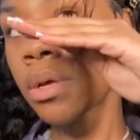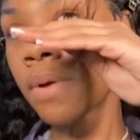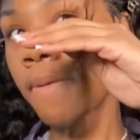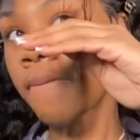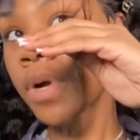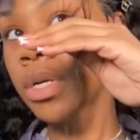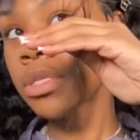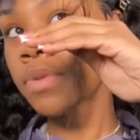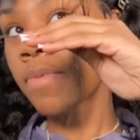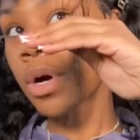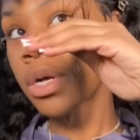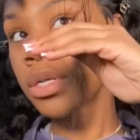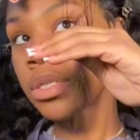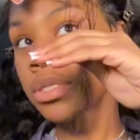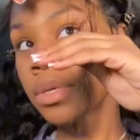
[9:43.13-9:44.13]
First of all,
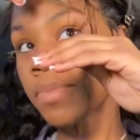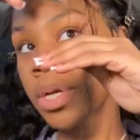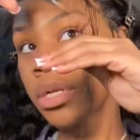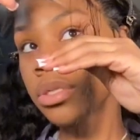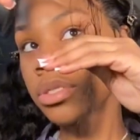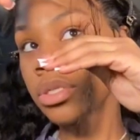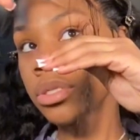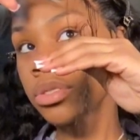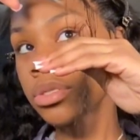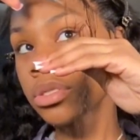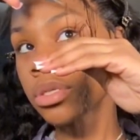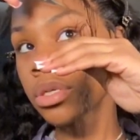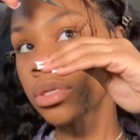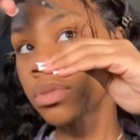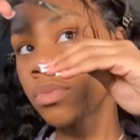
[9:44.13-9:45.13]
I need some better scissors
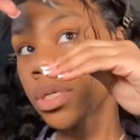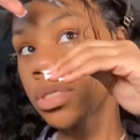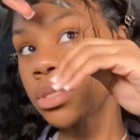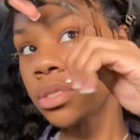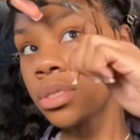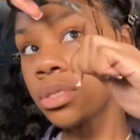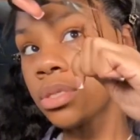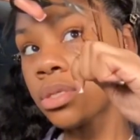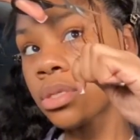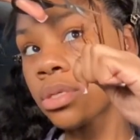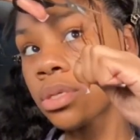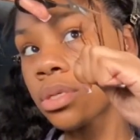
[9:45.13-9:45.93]
because what is this?